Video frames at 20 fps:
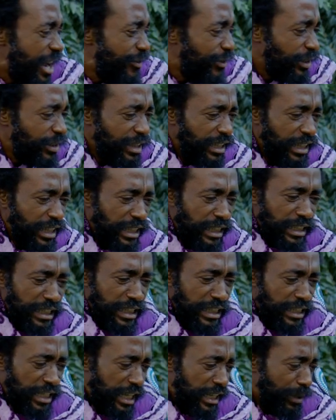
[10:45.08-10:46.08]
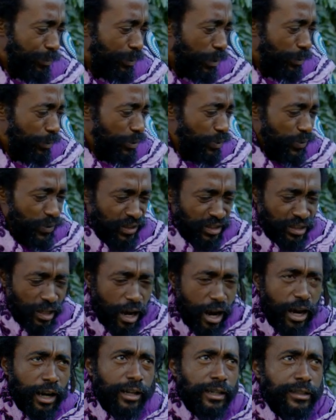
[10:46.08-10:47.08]
Everything clean, like they probably use
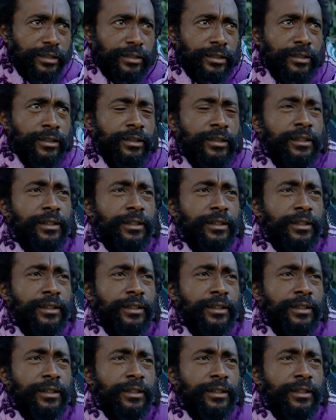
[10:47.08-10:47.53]
chocolate.